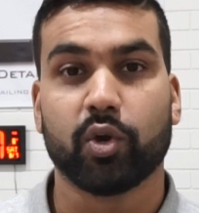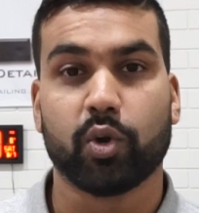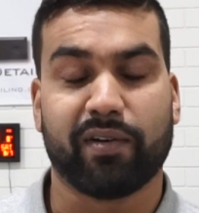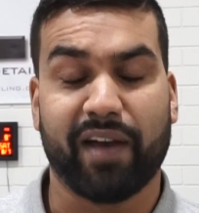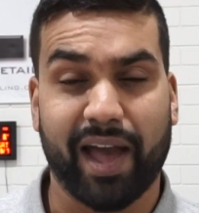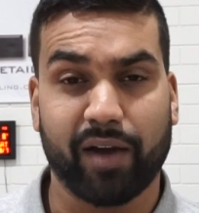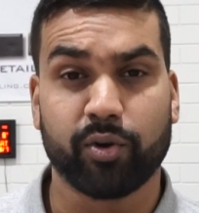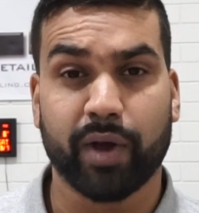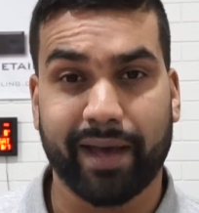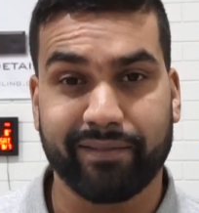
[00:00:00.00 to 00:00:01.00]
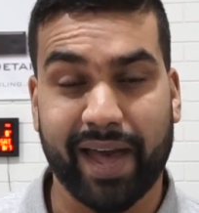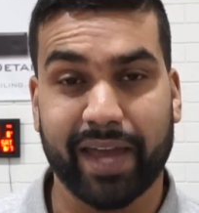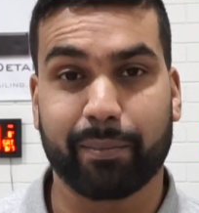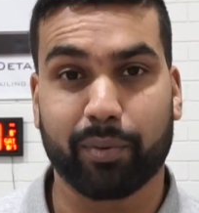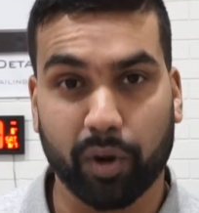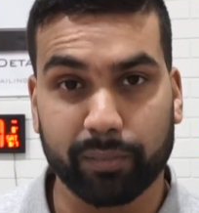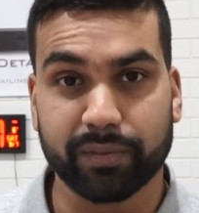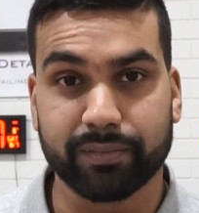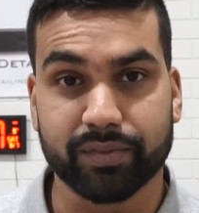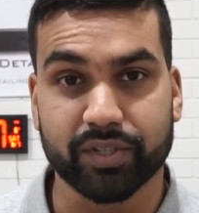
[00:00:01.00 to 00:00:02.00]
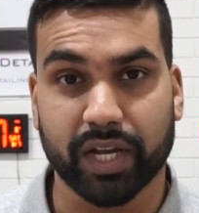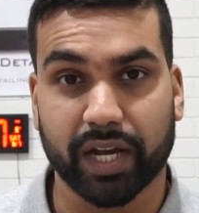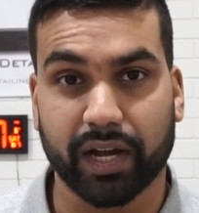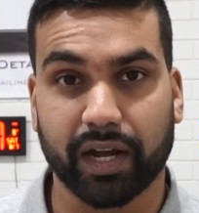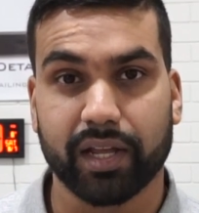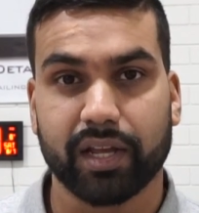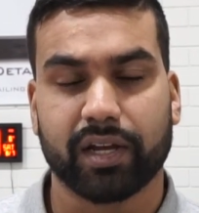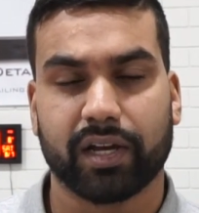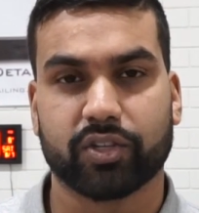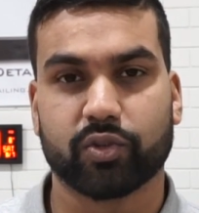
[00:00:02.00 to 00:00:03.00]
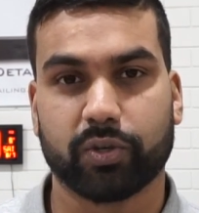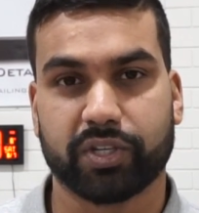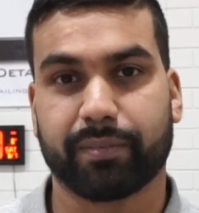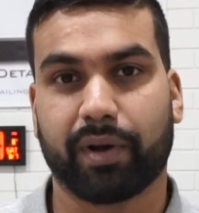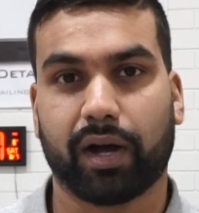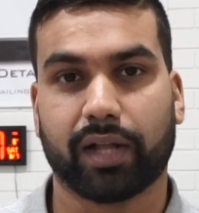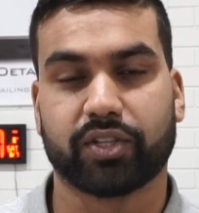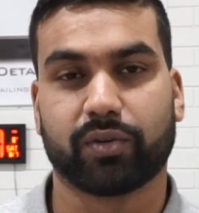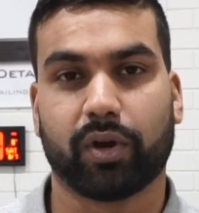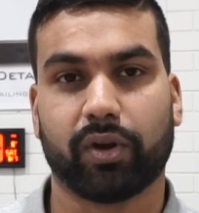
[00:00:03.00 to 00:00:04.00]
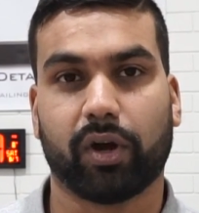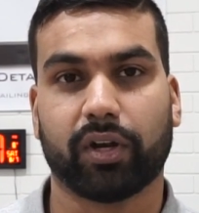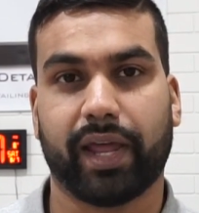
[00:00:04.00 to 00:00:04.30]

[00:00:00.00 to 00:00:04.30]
who have had problems sourcing parts and whatnot,